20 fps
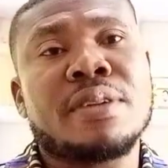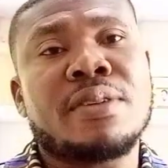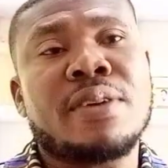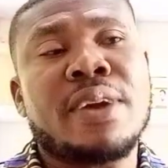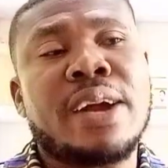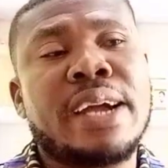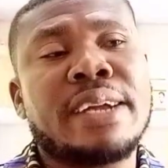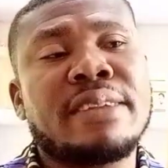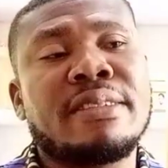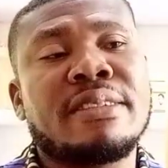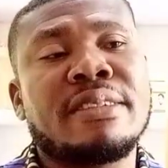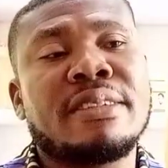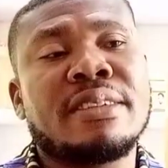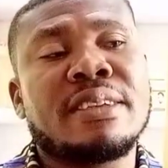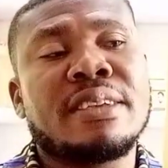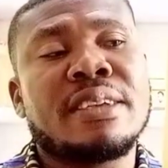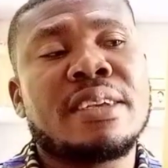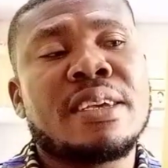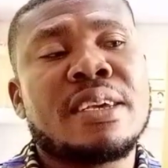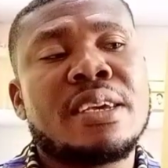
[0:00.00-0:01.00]
right?
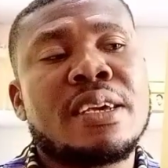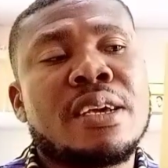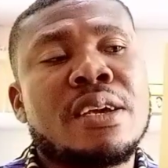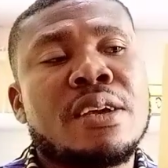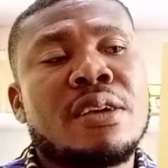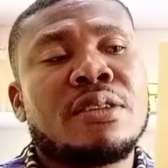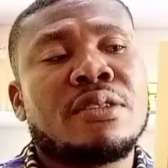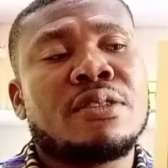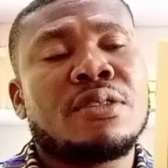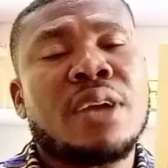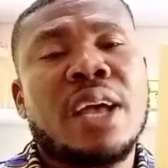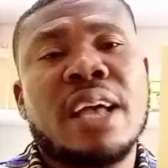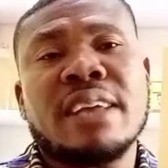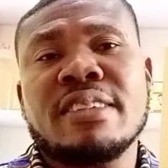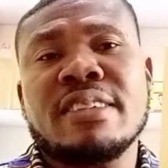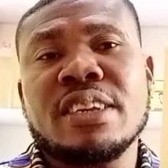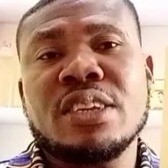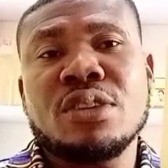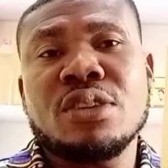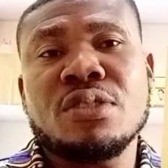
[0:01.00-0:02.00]
So I
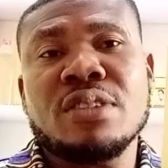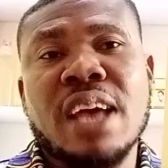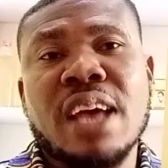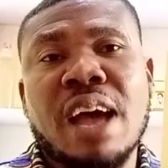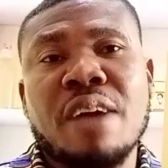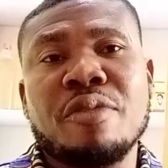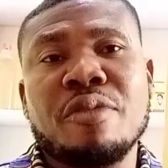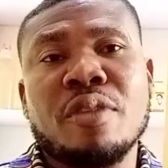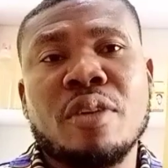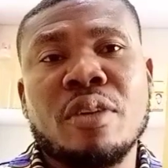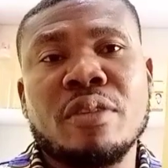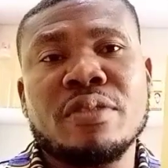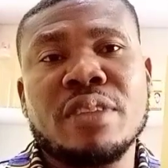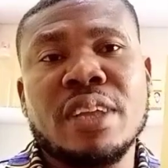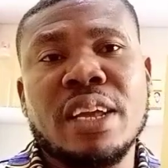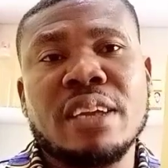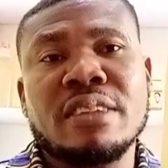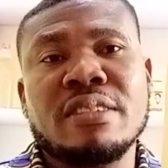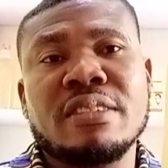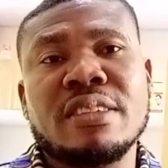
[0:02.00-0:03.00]
said use half of
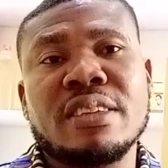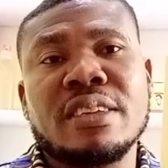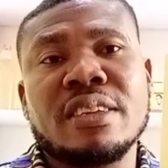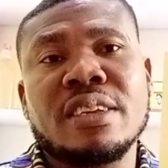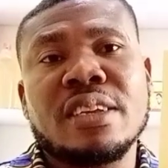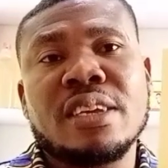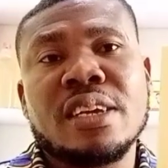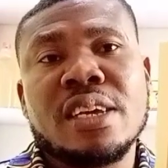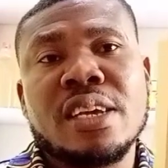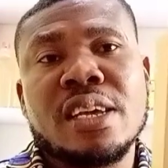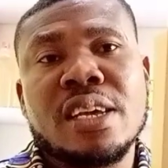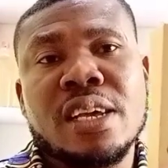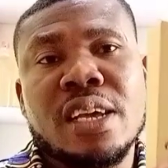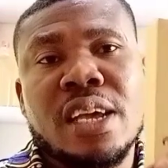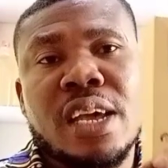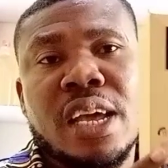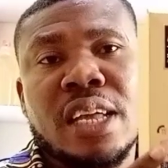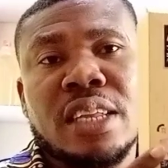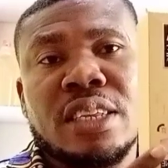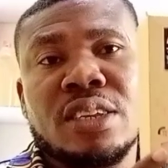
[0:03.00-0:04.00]
this
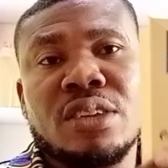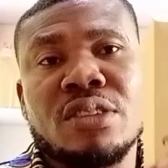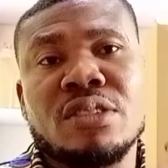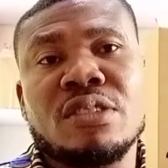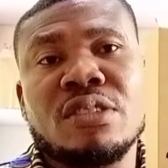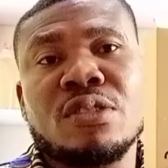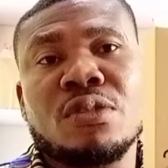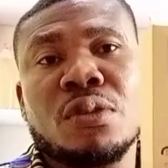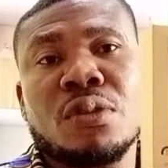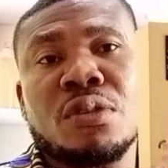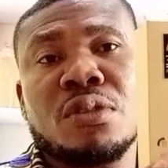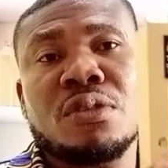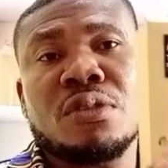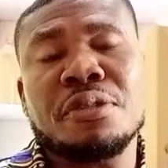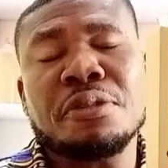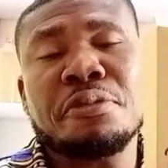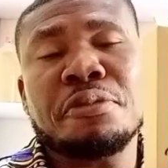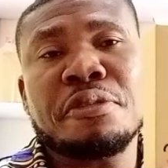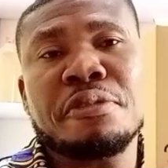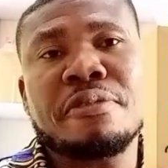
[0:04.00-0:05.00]
and use this one
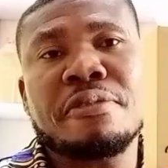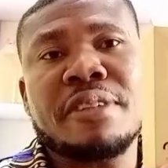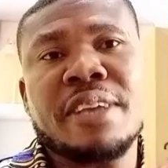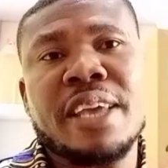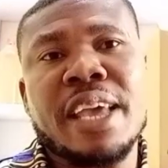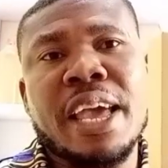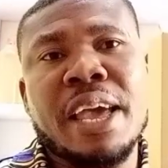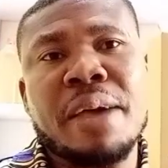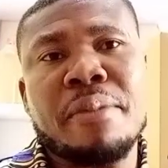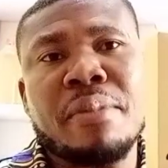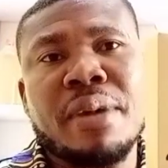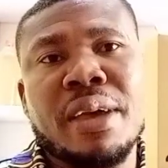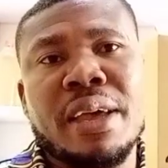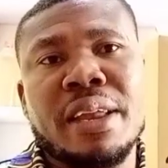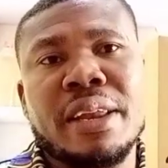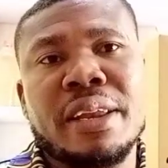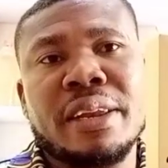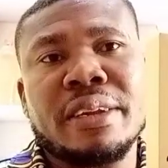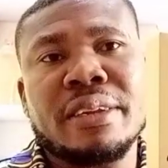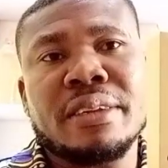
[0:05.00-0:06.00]
250 ml.
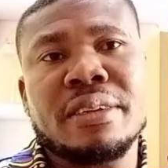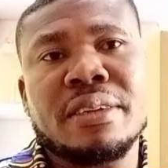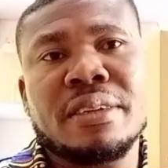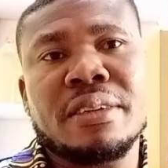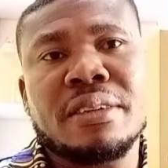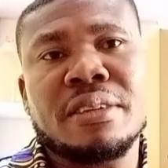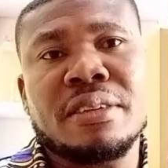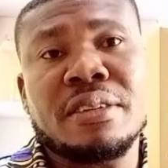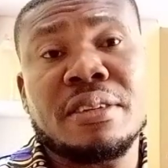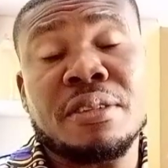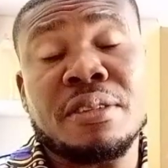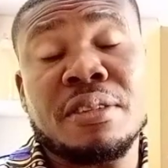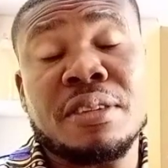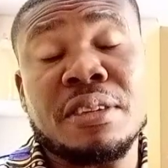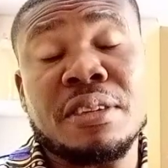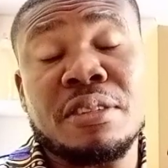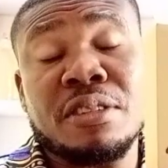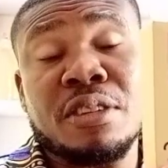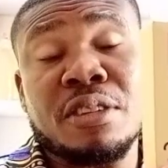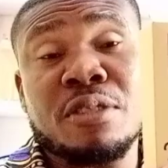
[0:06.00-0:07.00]
You
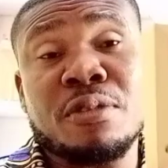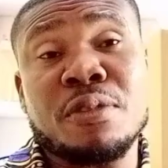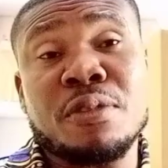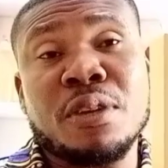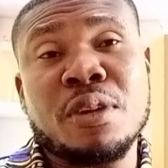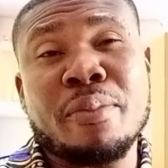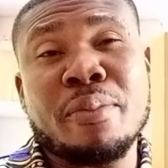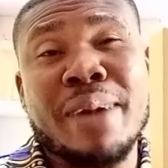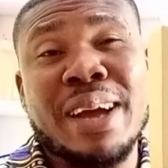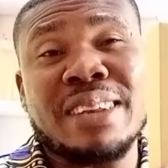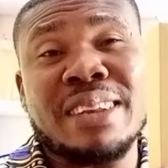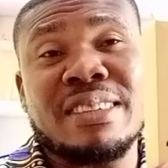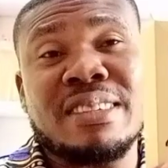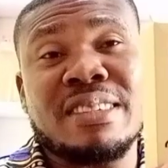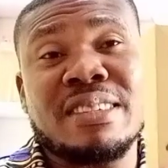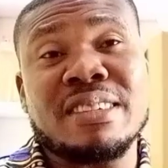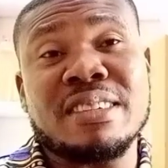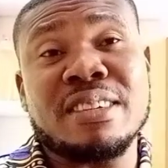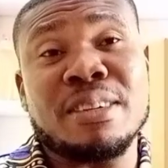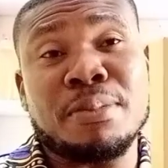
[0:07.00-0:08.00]
see, just follow my
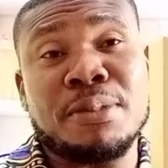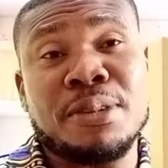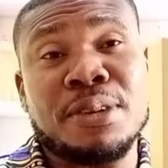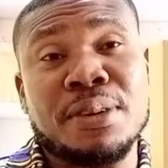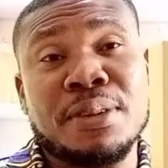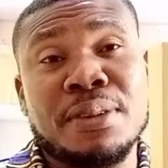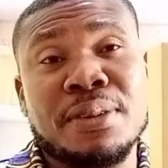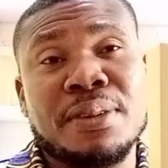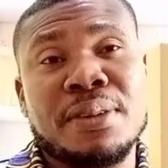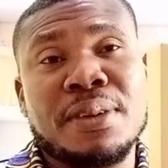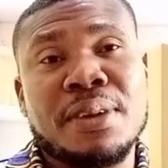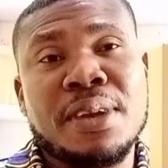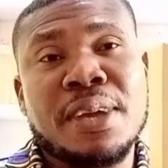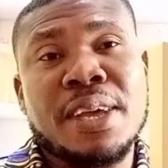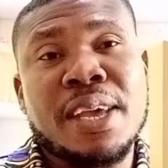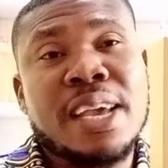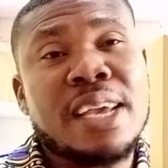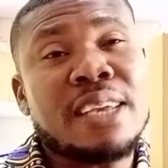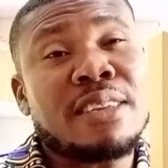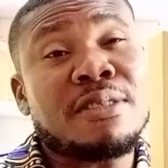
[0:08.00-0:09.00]
description.
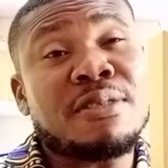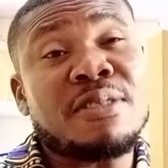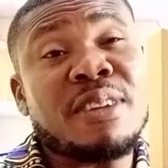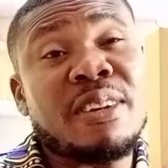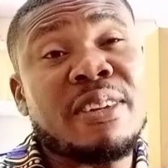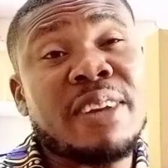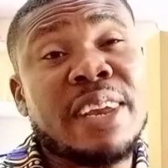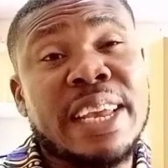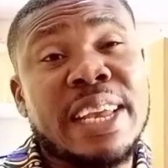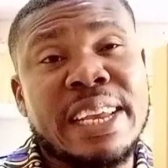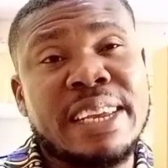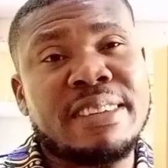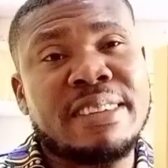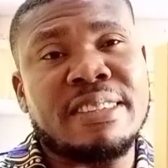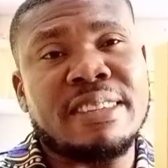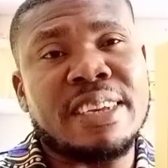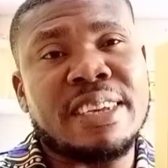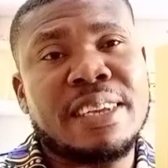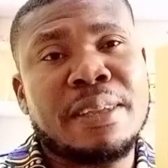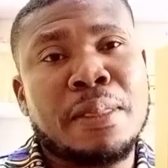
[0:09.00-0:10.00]
It's very
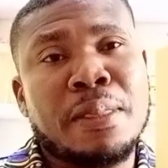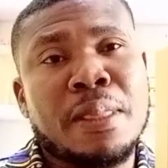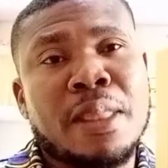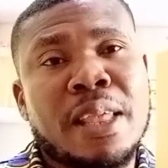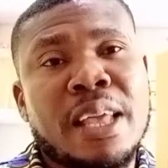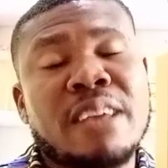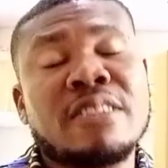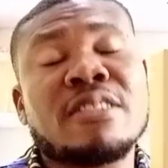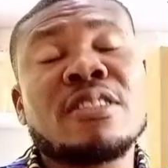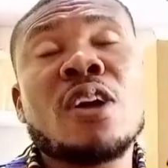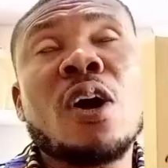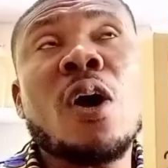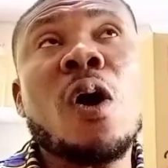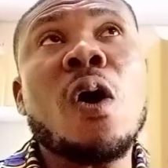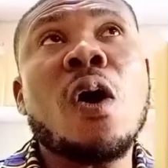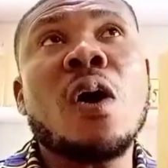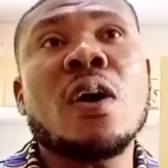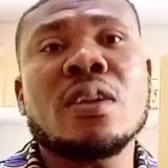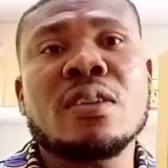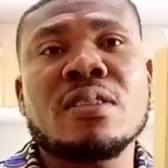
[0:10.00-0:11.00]
easy. It's not
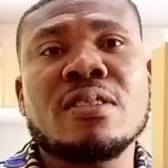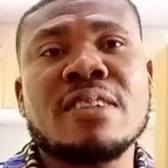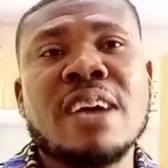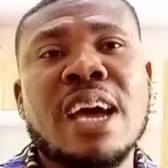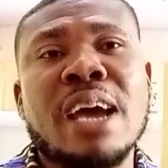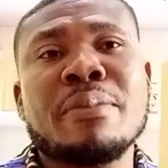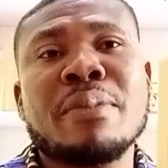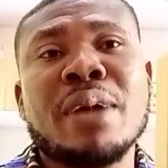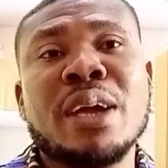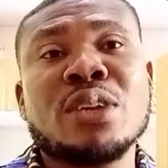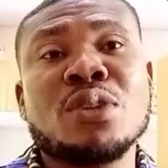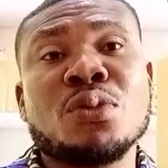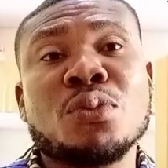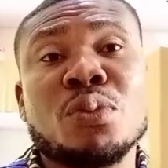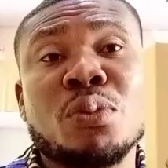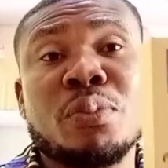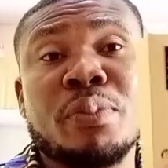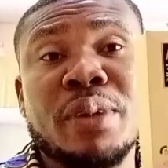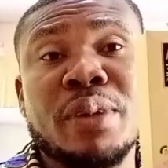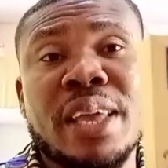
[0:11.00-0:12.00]
all the time that you
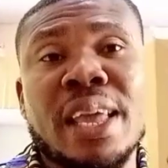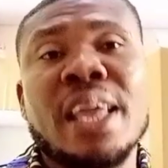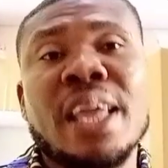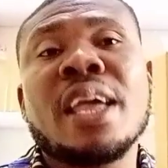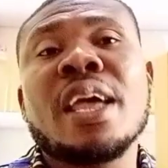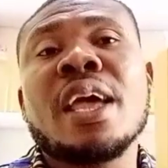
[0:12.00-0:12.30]
will be